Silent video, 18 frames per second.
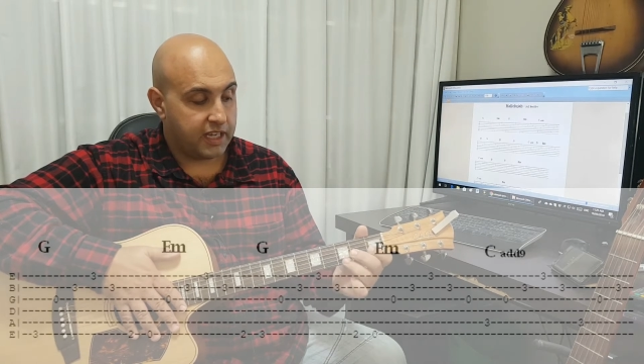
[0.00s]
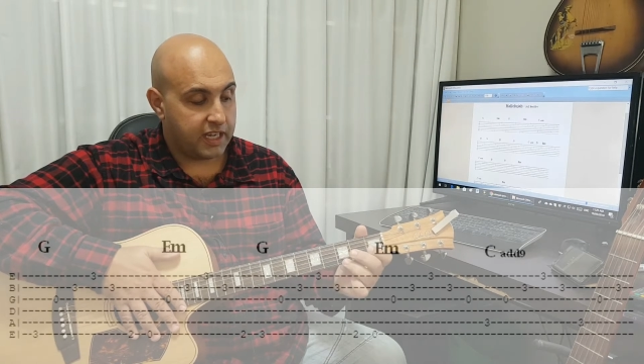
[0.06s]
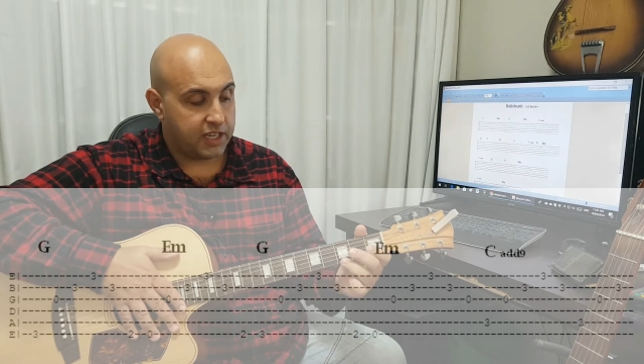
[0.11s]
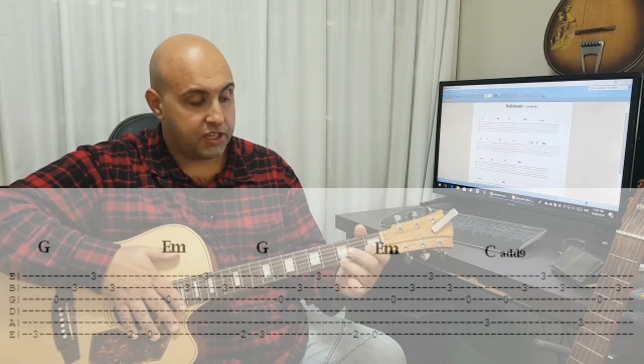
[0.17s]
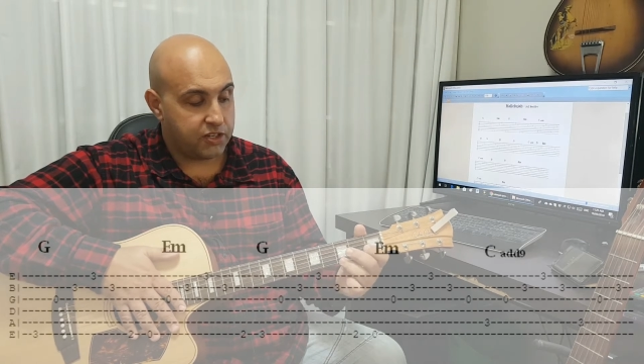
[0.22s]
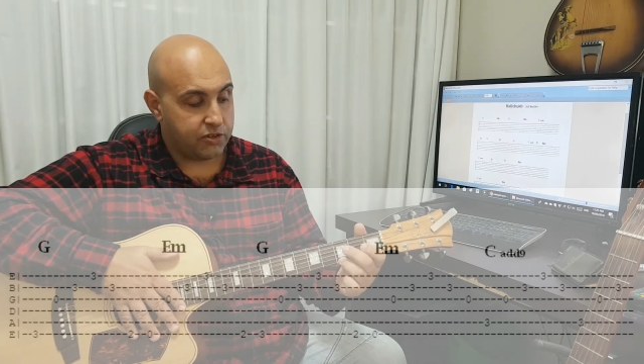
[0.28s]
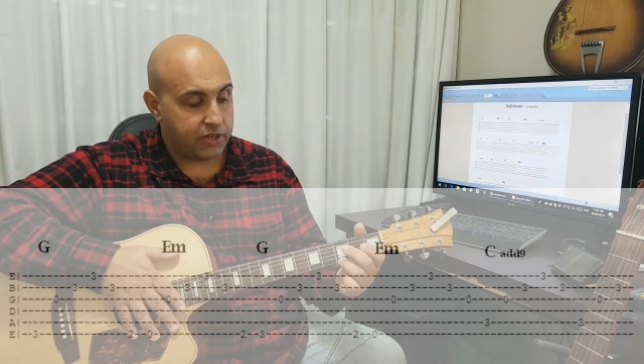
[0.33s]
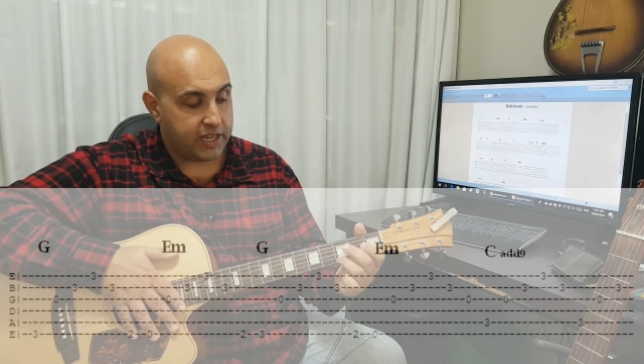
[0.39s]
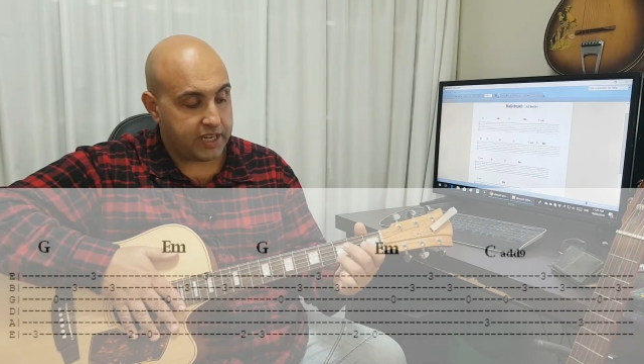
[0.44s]

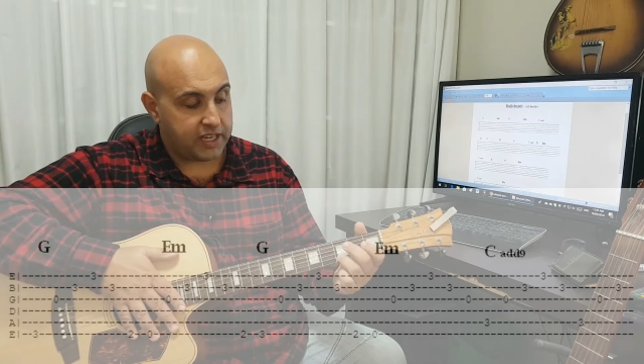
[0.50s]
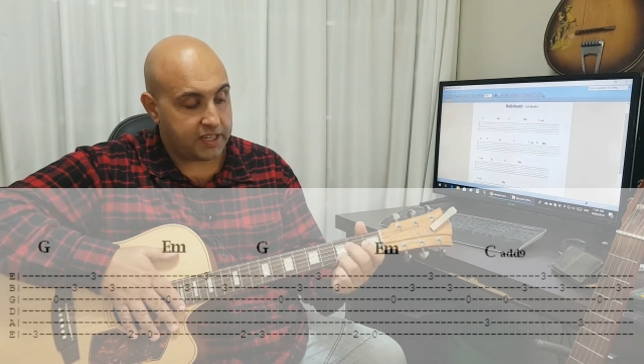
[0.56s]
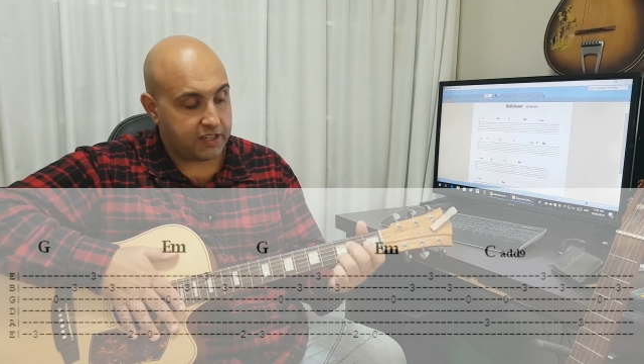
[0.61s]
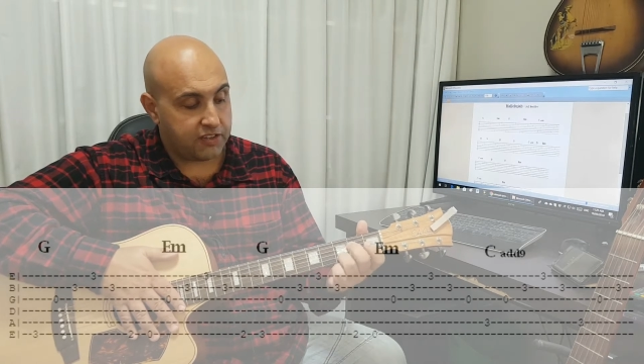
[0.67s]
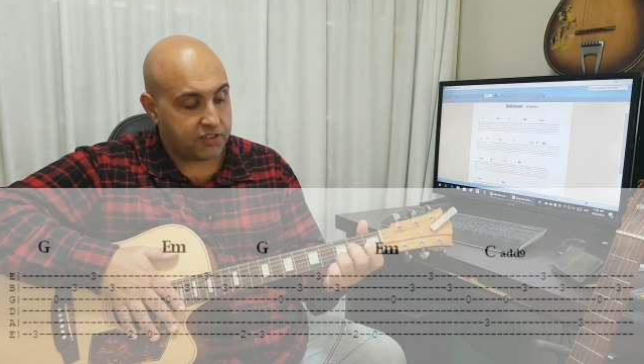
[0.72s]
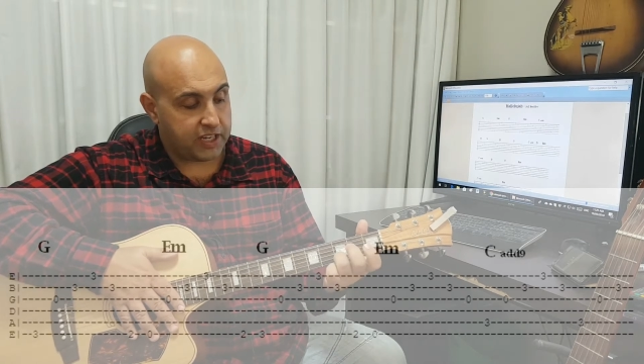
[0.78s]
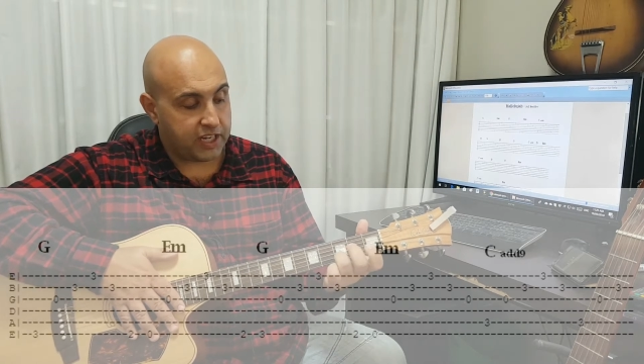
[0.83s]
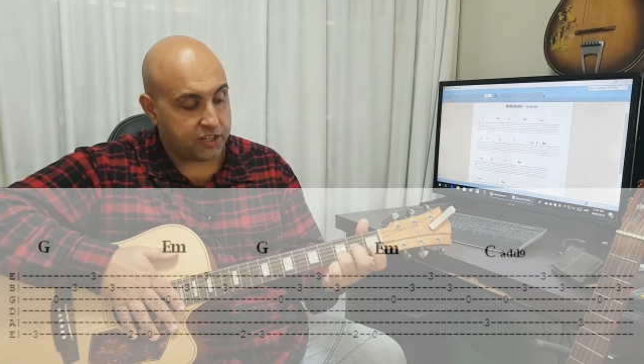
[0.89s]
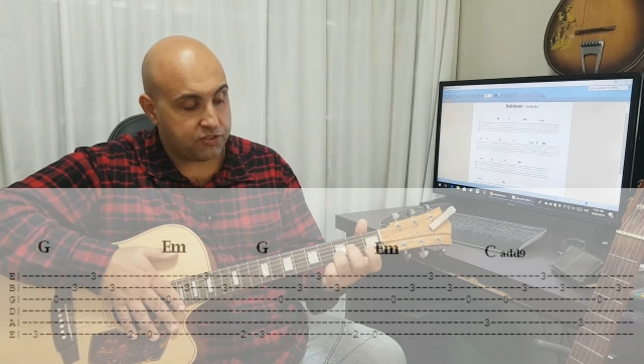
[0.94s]
and you're adding
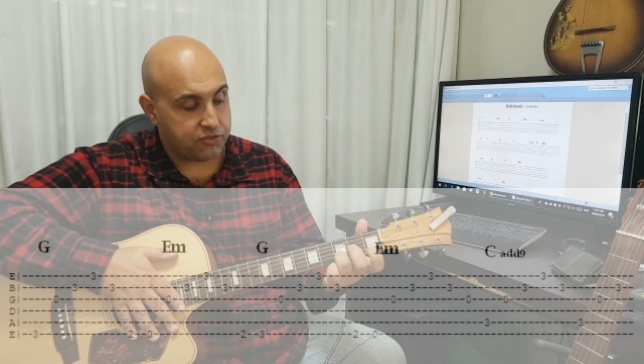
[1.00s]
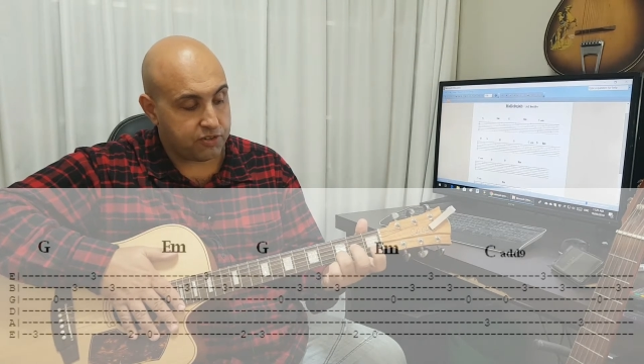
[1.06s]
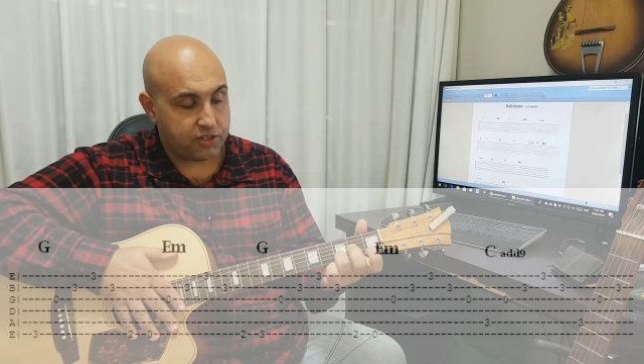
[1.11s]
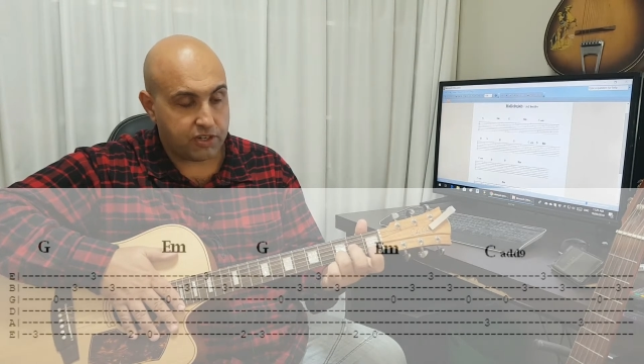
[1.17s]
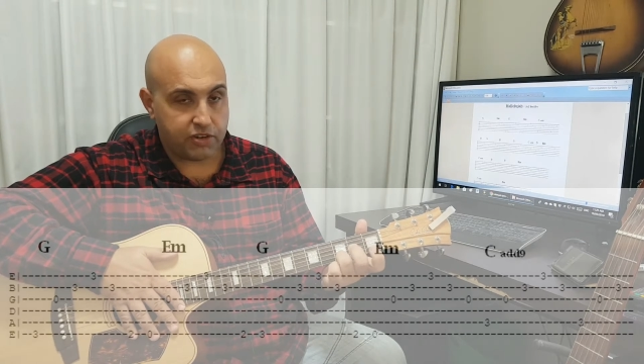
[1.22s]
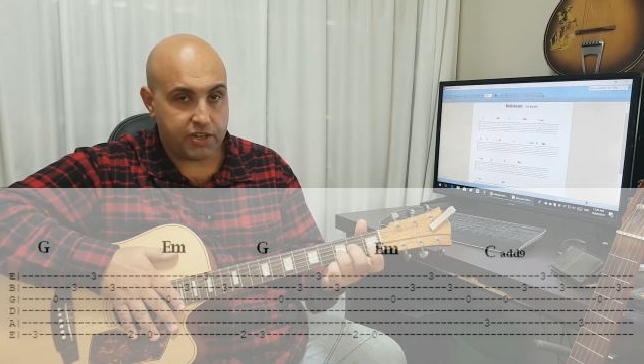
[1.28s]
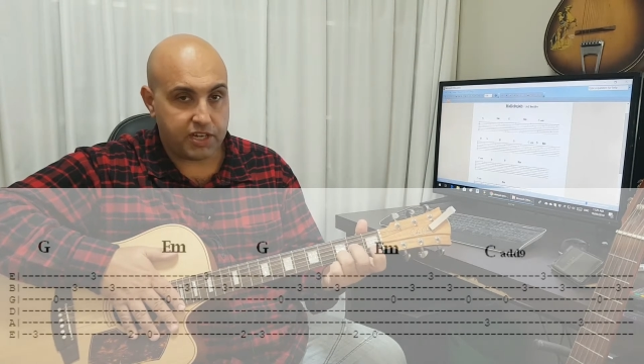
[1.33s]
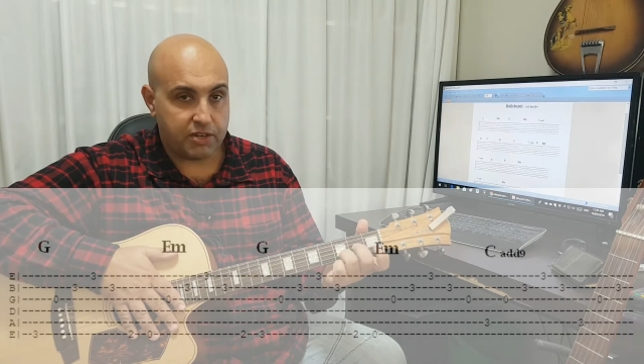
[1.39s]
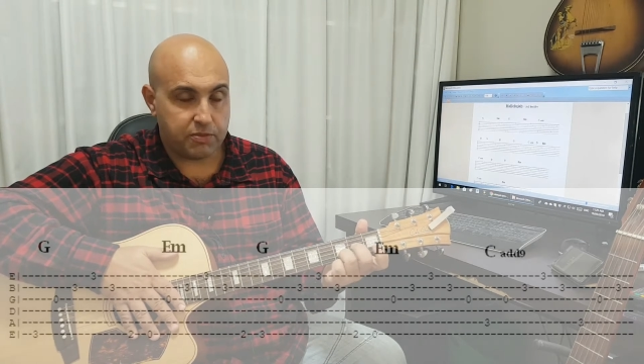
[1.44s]
this extra
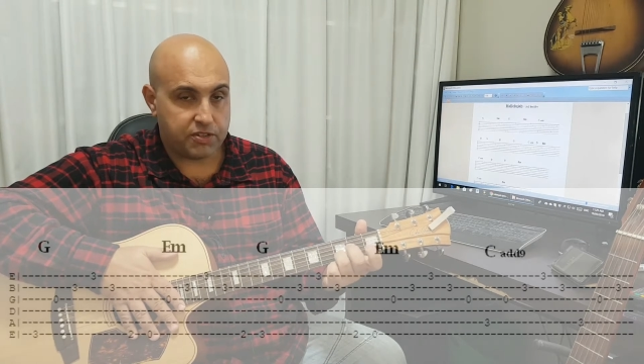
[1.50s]
note here,